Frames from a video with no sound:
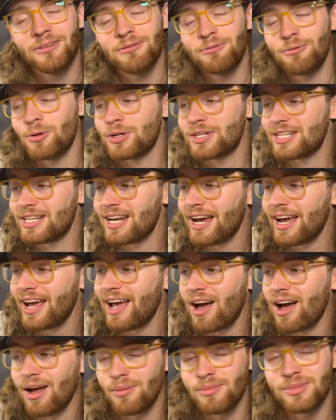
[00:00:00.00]
For
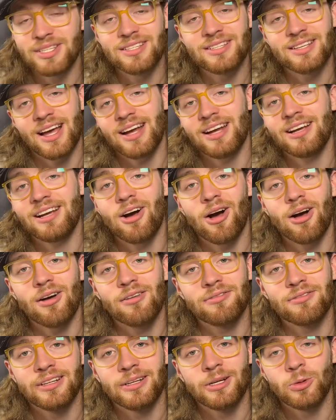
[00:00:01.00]
tonight, I'm signing
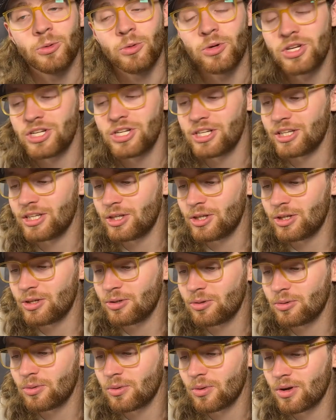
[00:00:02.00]
off, wishing
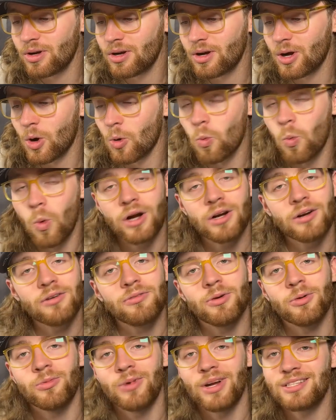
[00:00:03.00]
you a
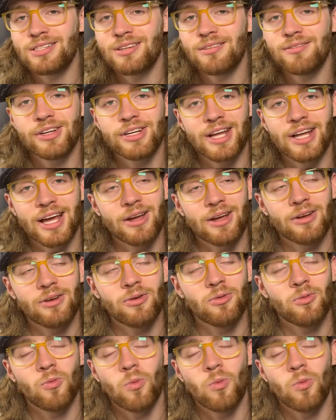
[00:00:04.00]
wonderful rest of your day,